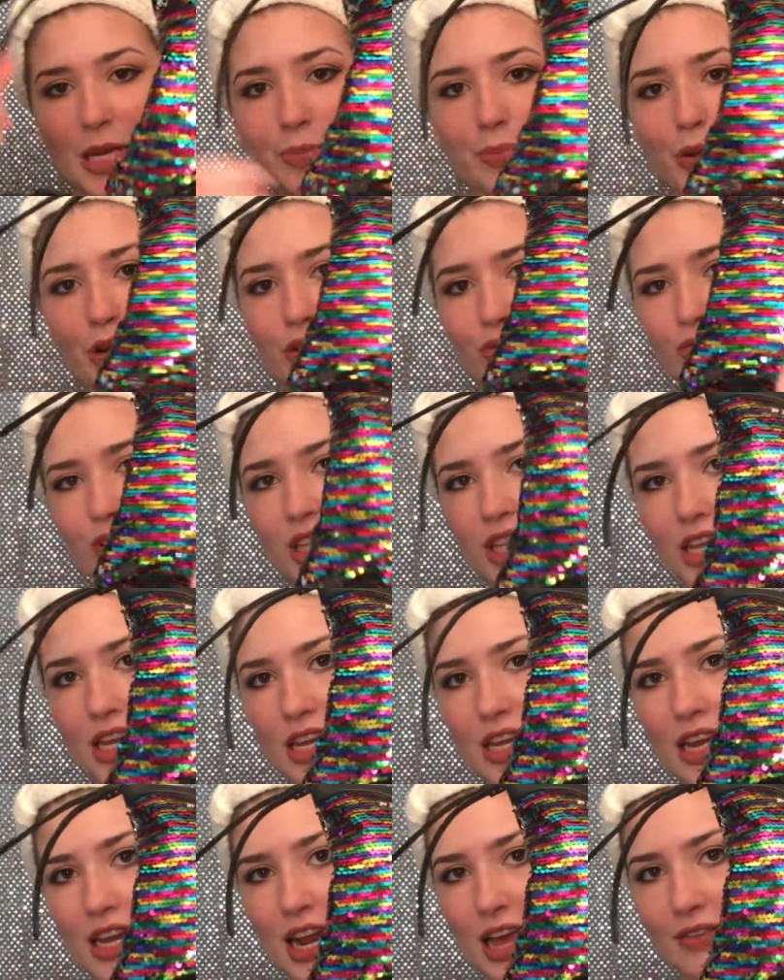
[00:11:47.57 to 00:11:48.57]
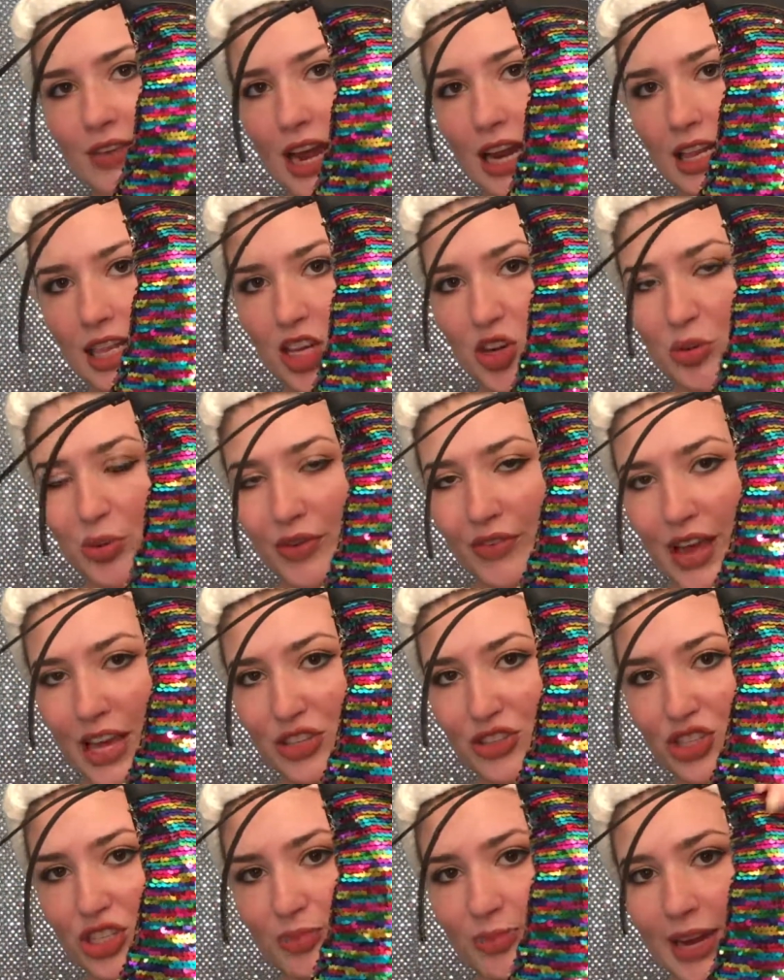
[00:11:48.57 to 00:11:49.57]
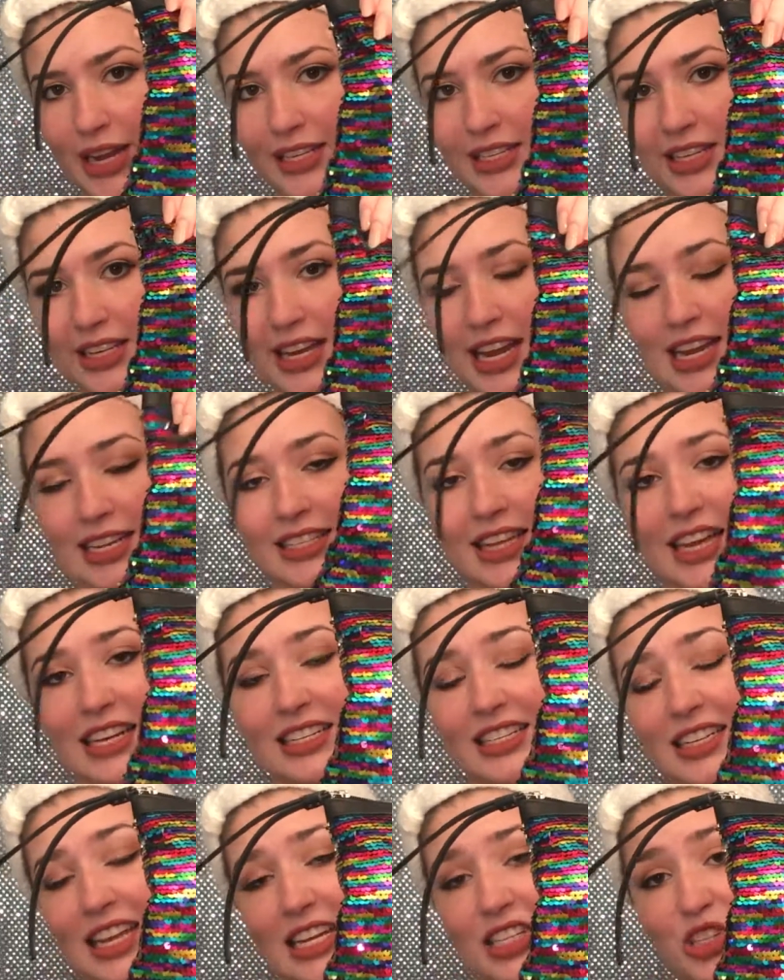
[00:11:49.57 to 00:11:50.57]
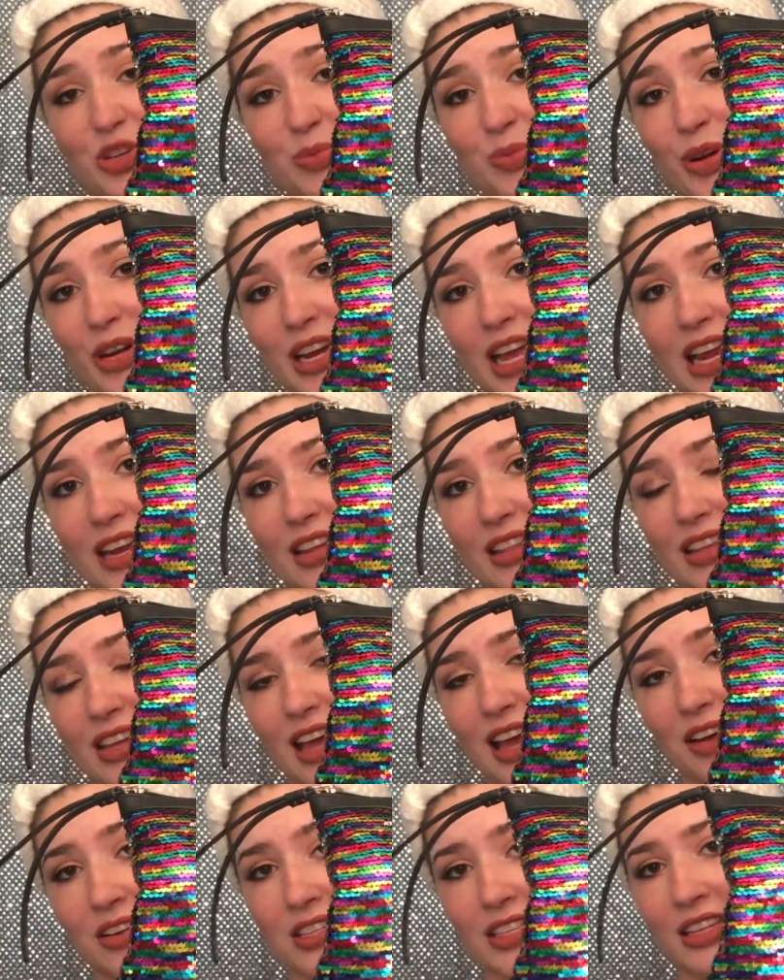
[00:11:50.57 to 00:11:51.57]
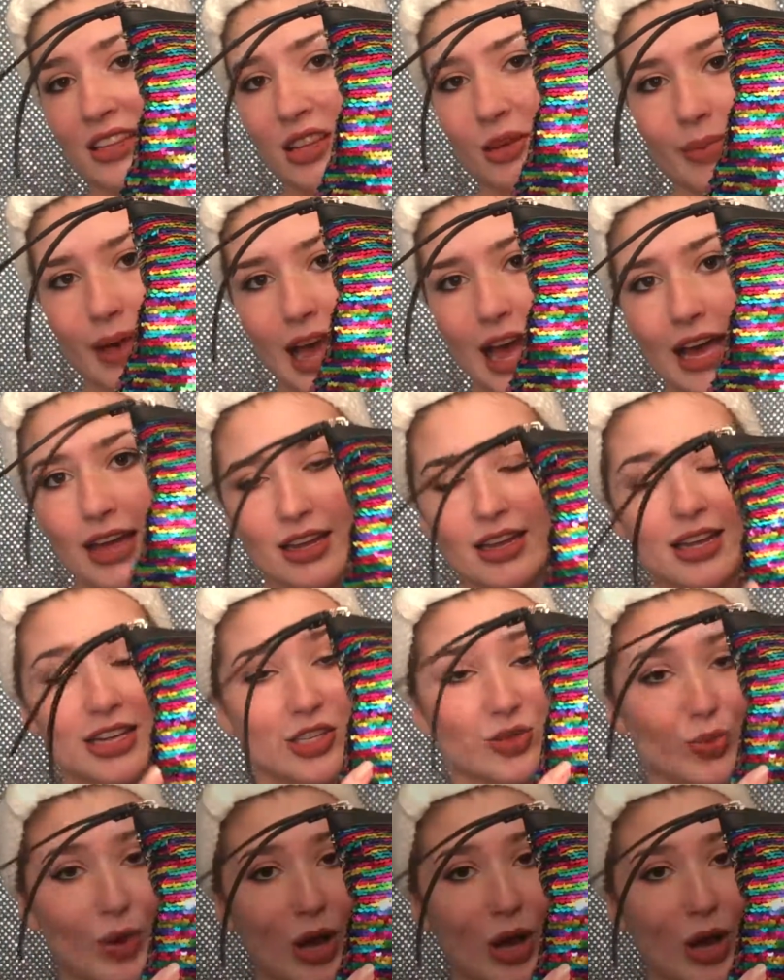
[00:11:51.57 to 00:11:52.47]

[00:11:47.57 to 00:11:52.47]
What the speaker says: up perfectly, and I've got a little bit of extra space in case I decide to put anything else in the bag as